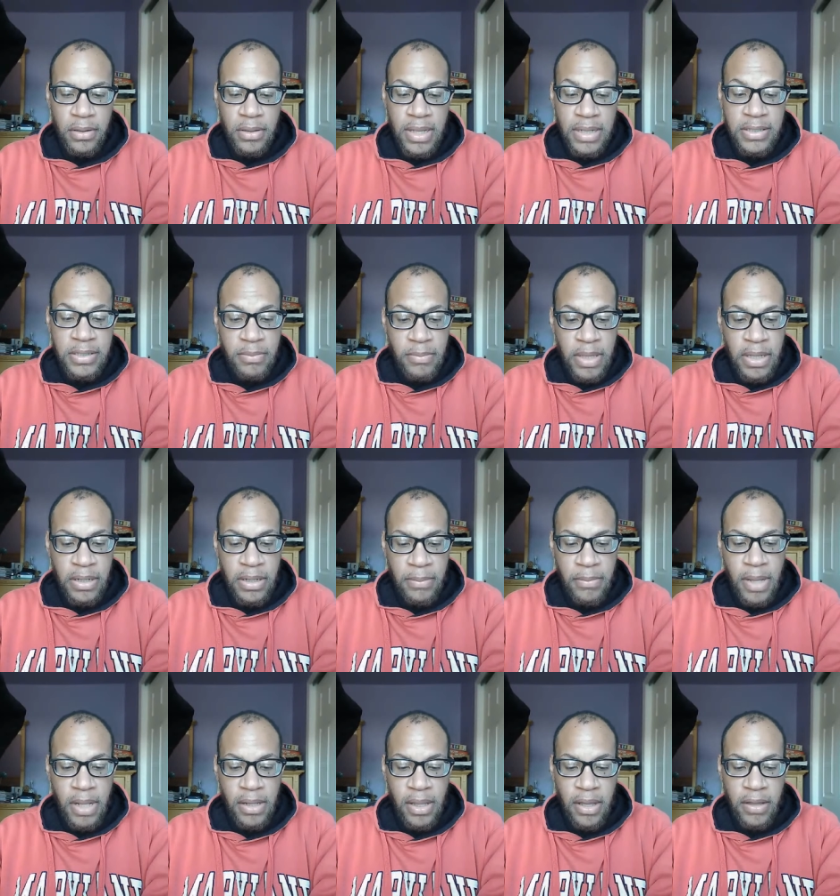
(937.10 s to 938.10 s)
that's meant
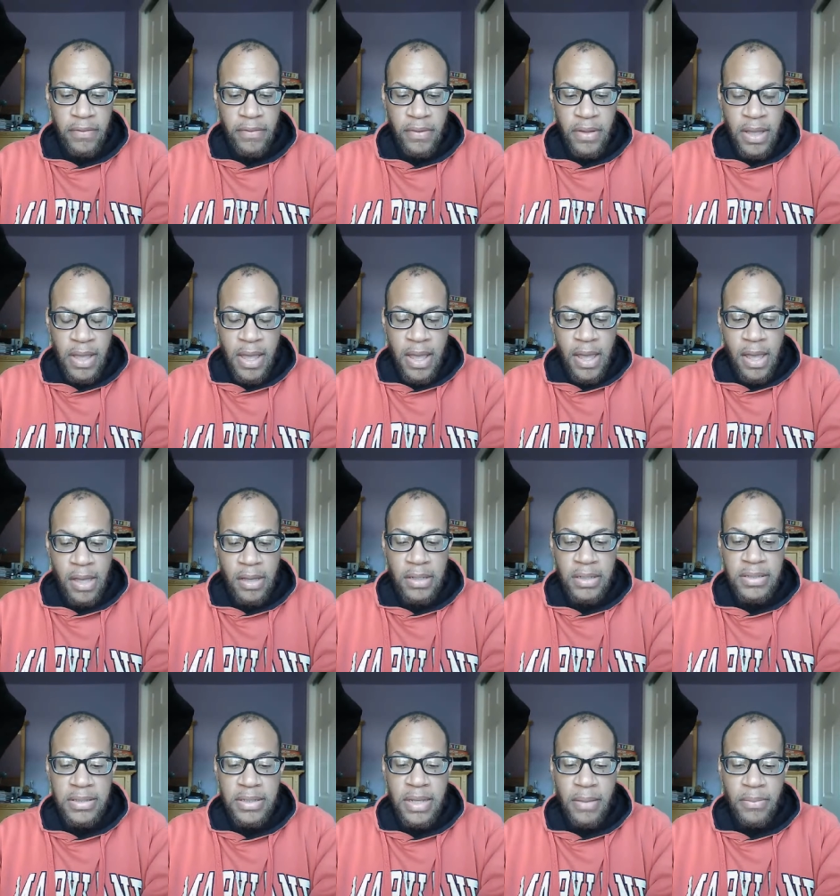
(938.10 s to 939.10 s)
in my life, I
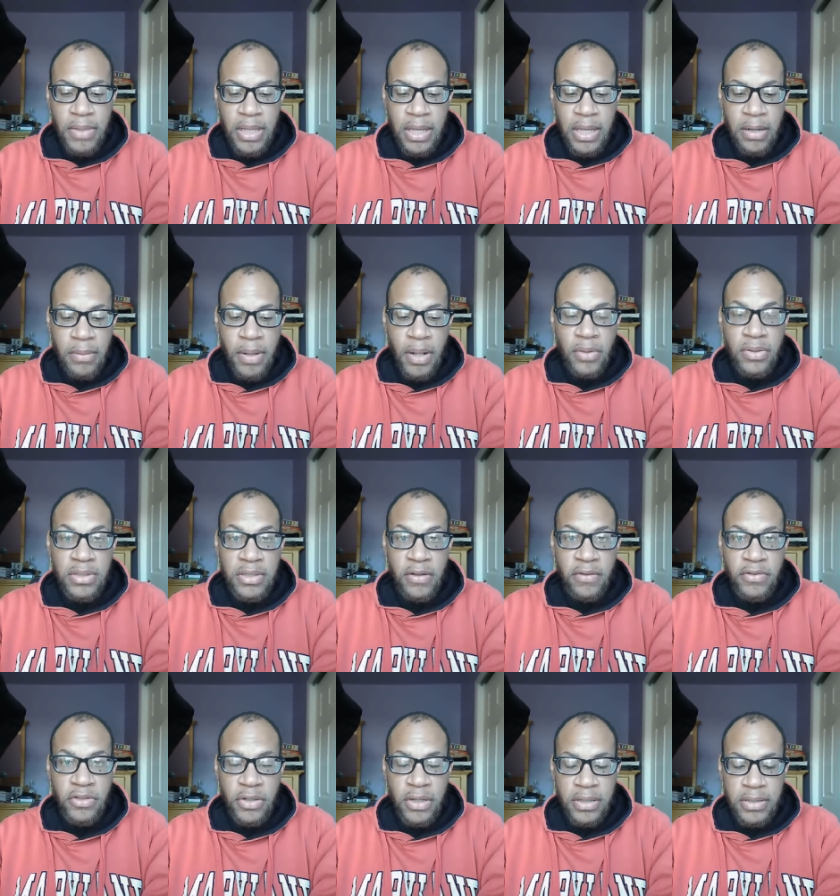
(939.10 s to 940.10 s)
couldn't stop thinking about
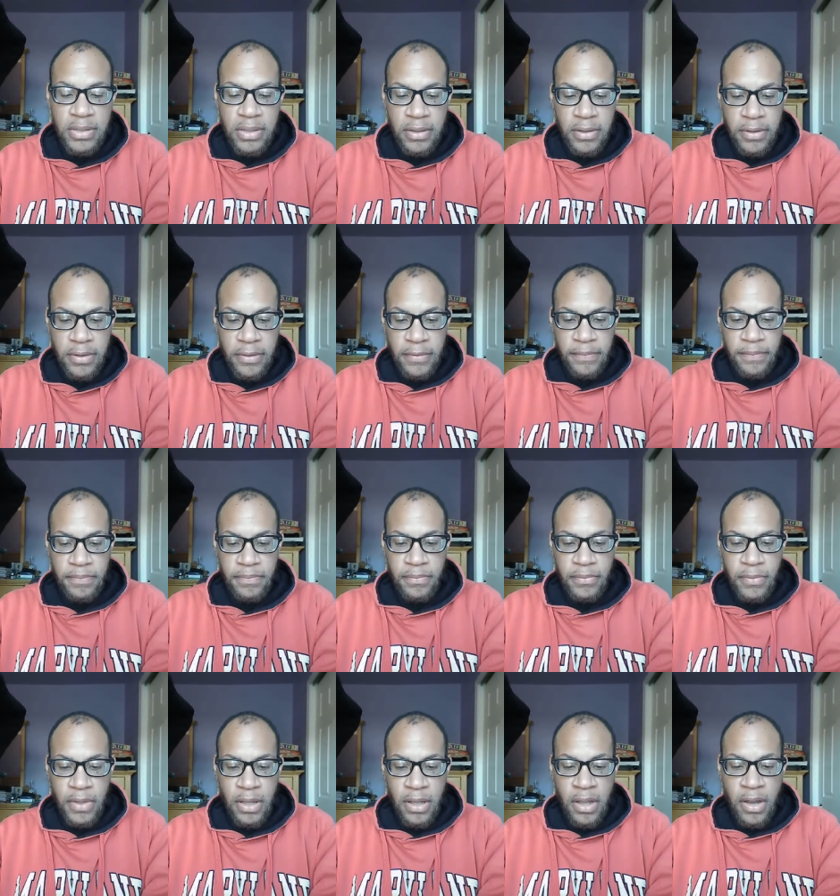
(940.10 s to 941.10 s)
self trust.
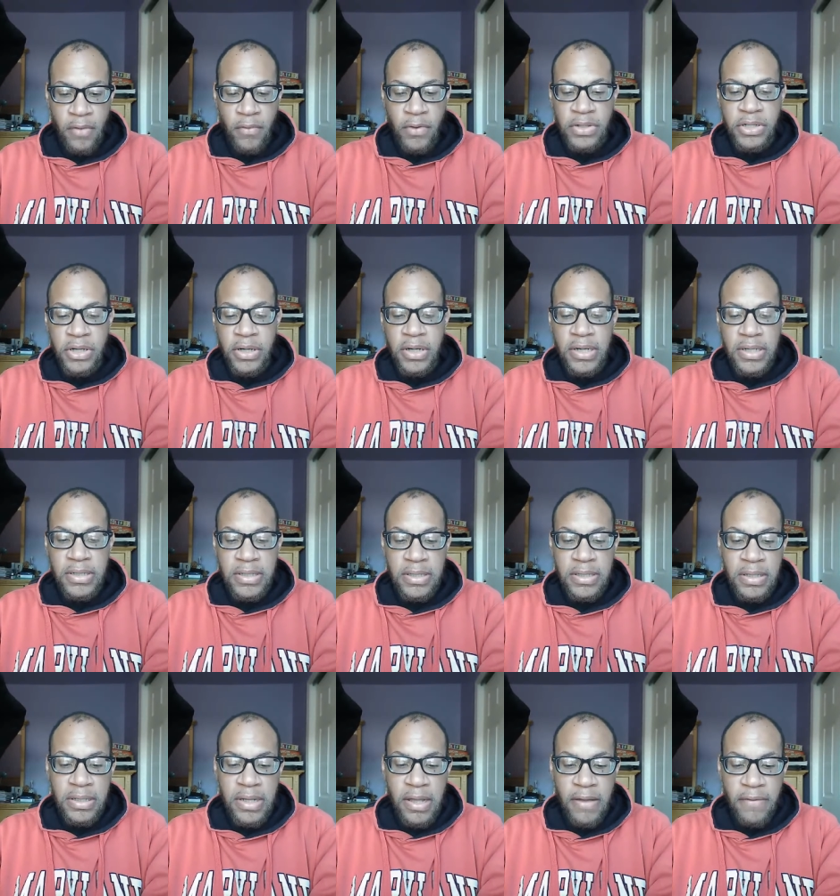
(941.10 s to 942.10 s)
Returning to
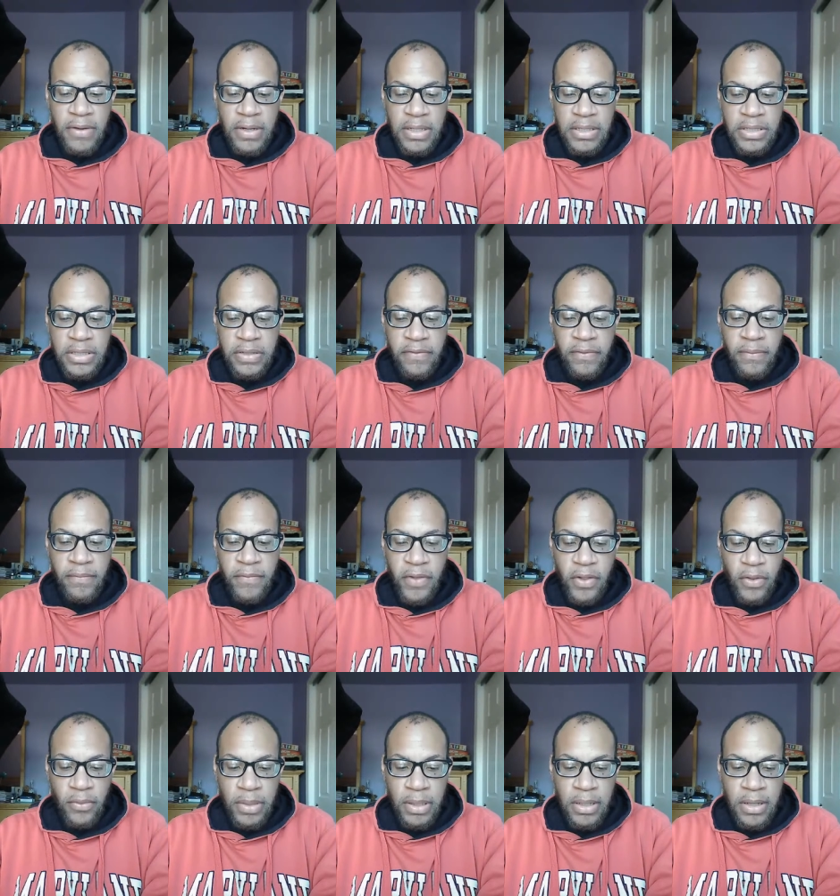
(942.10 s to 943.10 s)
the definition from
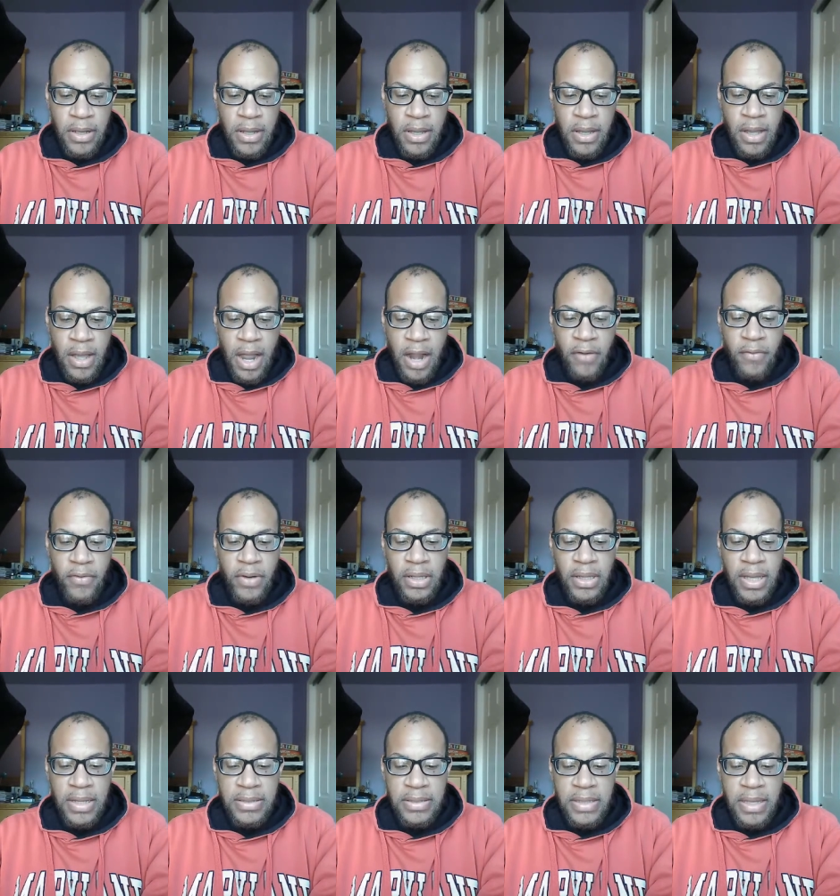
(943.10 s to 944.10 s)
Feltman, I
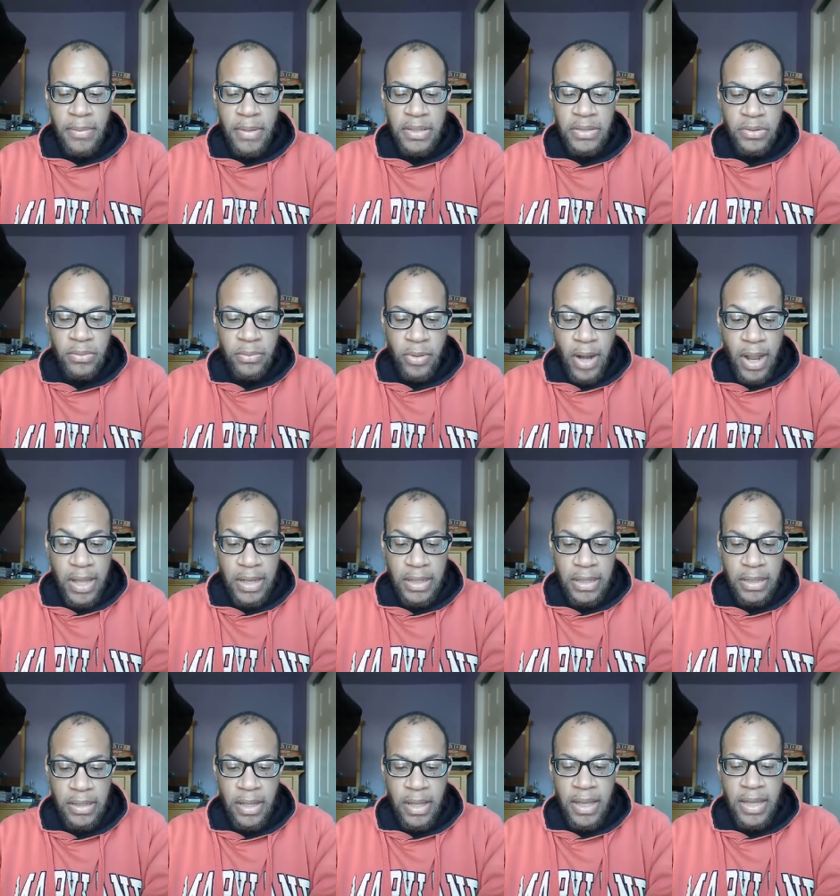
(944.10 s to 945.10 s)
realized that my
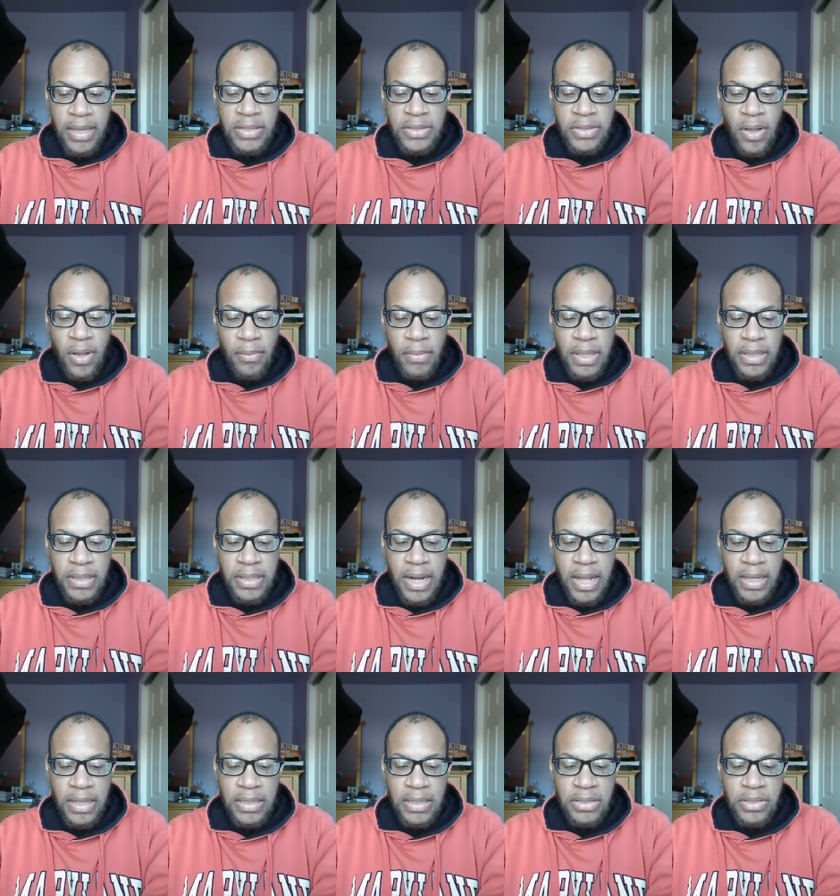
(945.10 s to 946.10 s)
sobriety has taught me that
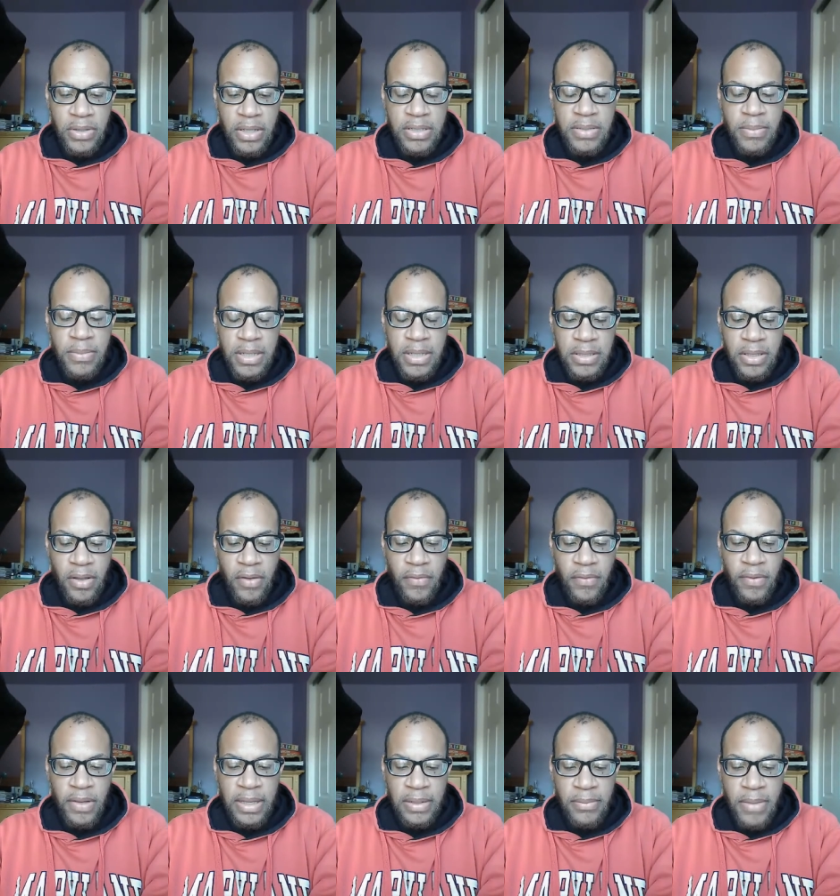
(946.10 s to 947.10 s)
I can trust
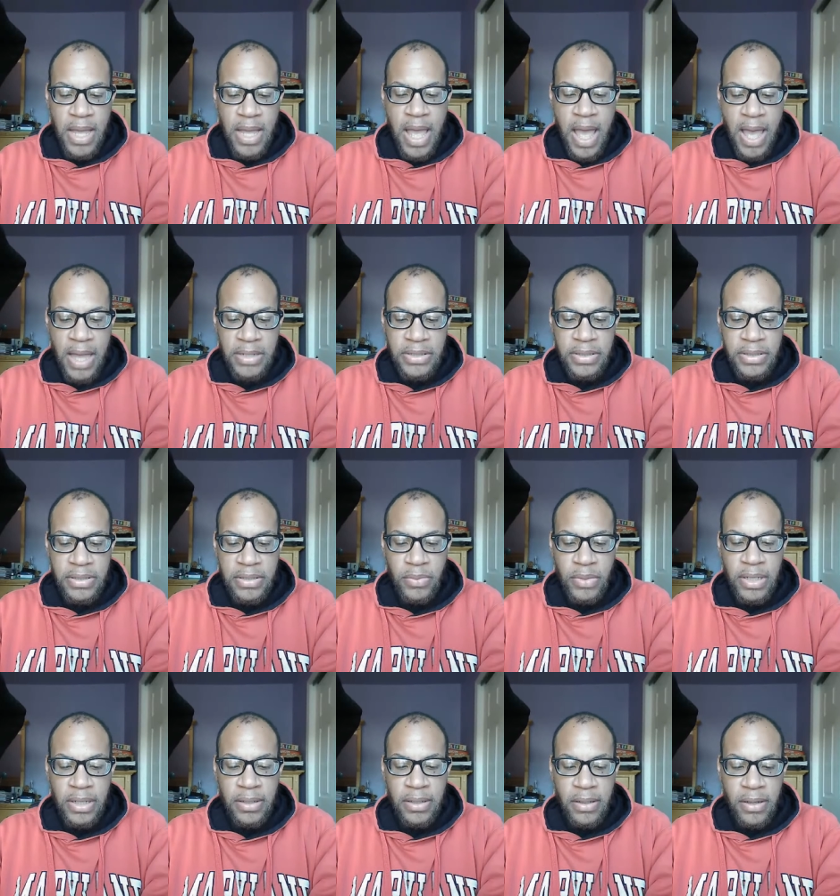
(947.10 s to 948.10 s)
myself and my actions
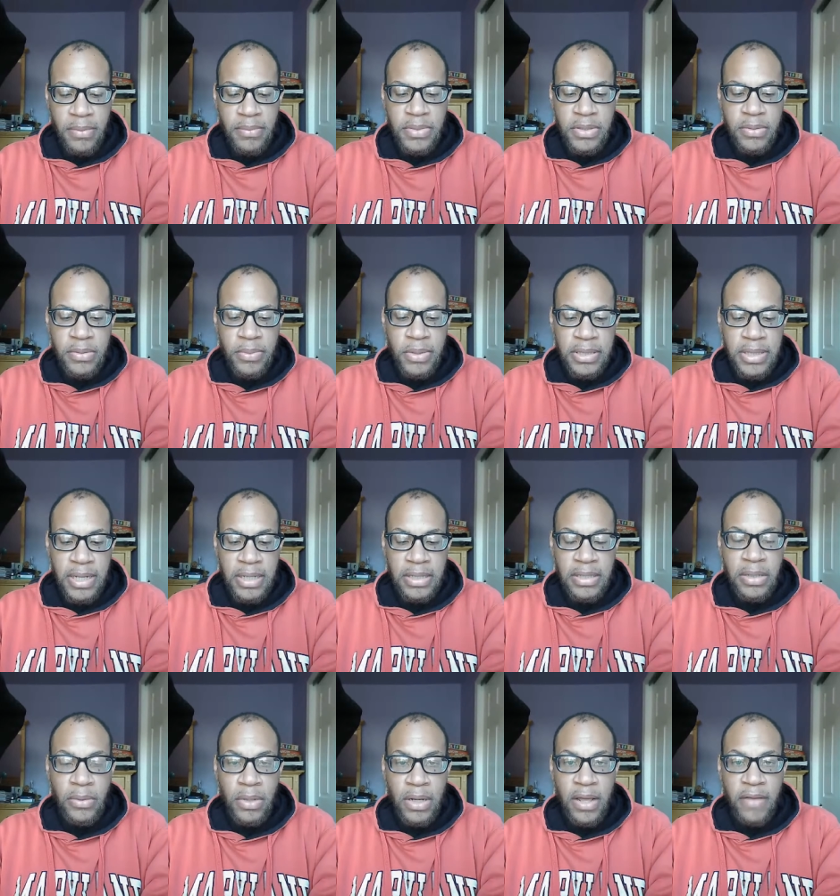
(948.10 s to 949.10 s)
when it comes to
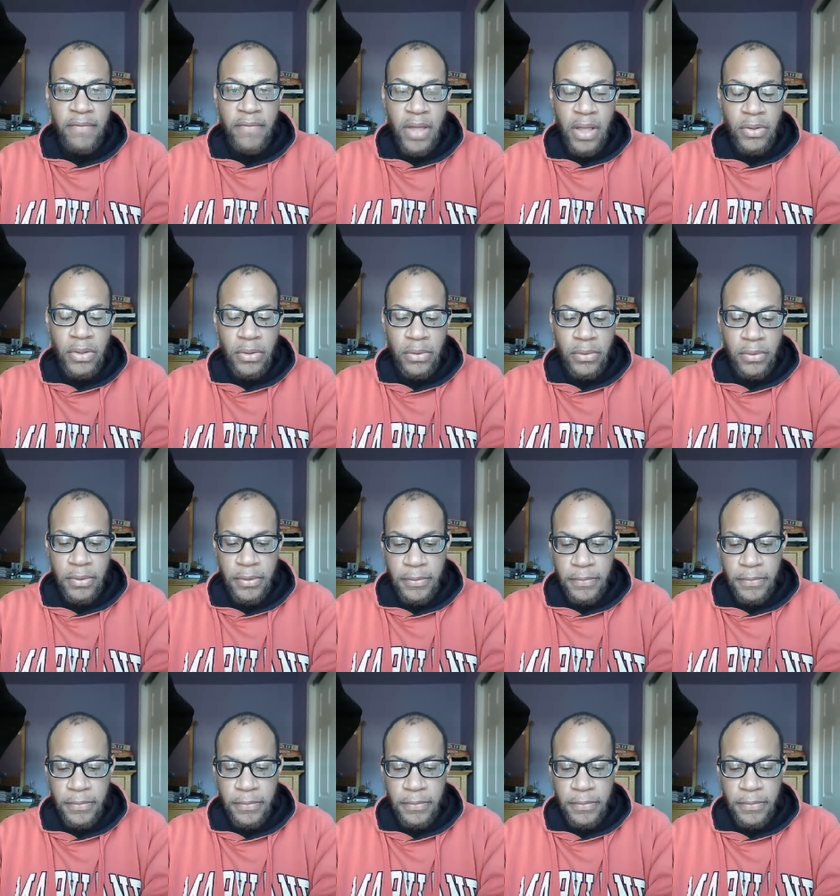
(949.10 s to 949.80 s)
protecting what I value.